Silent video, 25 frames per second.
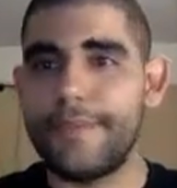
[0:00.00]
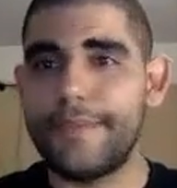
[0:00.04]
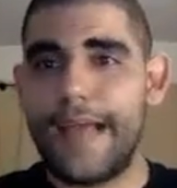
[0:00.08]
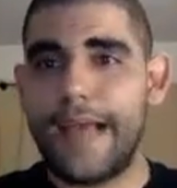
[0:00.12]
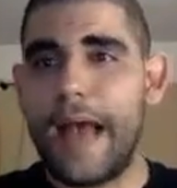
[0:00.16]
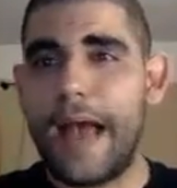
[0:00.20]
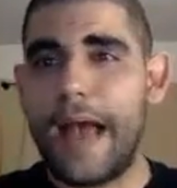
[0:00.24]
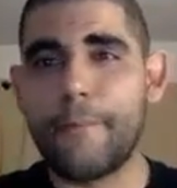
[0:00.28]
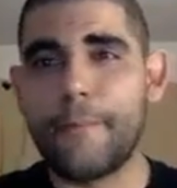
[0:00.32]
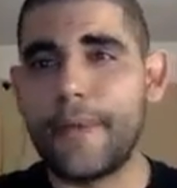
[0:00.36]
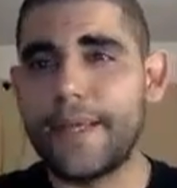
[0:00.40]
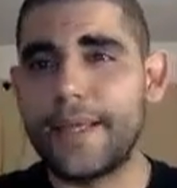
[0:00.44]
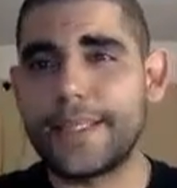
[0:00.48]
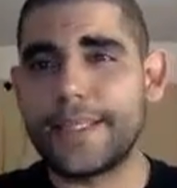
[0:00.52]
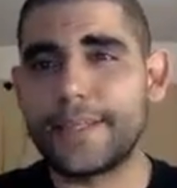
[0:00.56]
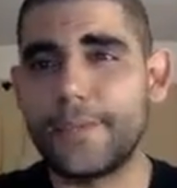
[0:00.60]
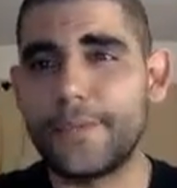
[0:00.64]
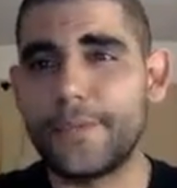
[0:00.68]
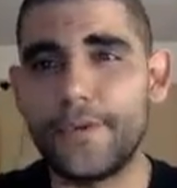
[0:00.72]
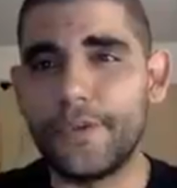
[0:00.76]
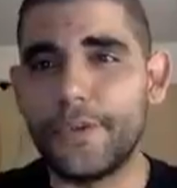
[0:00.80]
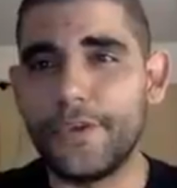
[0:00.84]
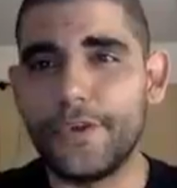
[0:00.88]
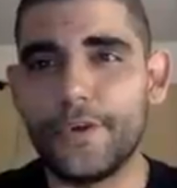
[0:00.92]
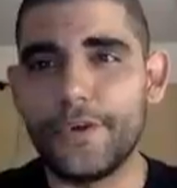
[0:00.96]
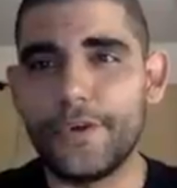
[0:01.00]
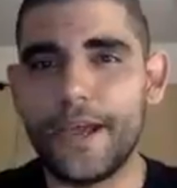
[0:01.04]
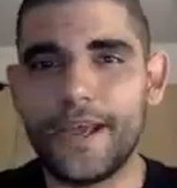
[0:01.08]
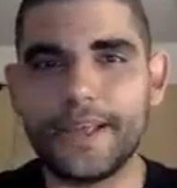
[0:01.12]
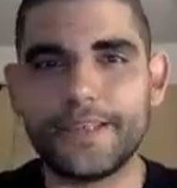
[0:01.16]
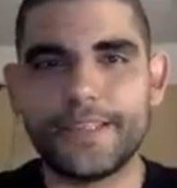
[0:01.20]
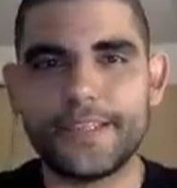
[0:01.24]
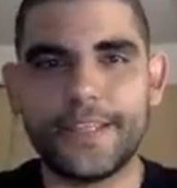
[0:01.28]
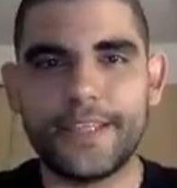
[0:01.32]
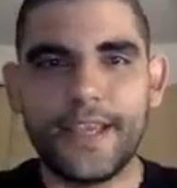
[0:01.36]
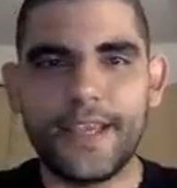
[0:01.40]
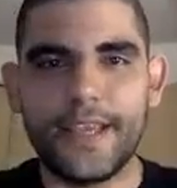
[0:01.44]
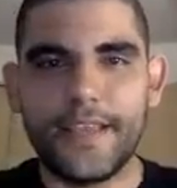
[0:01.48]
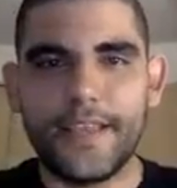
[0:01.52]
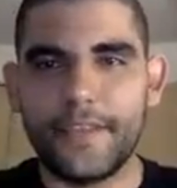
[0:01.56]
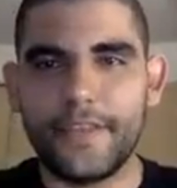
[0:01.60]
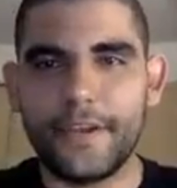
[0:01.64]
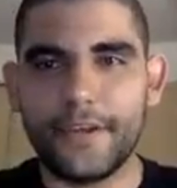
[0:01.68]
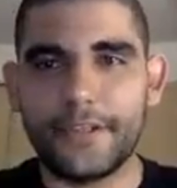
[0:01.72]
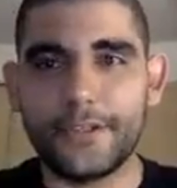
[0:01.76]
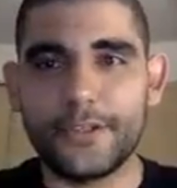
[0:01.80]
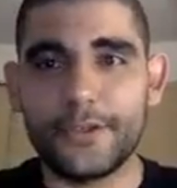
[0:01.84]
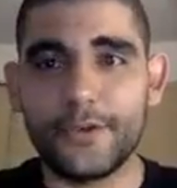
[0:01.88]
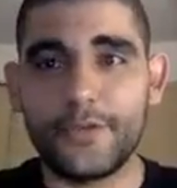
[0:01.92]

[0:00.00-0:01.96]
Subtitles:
I'm messing with you guys. There's